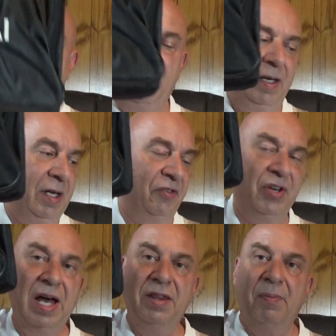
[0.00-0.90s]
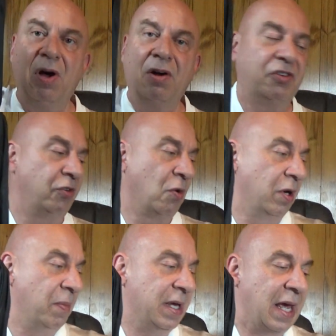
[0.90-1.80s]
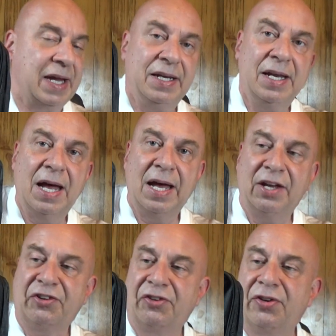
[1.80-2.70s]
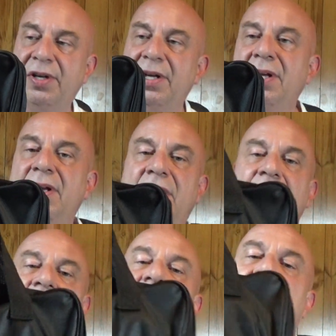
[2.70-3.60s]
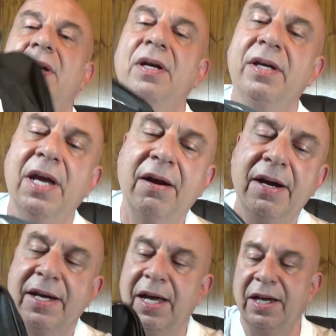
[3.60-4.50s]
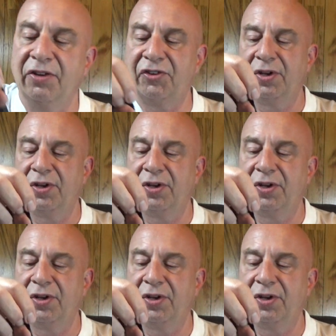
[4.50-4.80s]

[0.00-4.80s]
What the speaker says: And inside the box is going to be a nice carry case.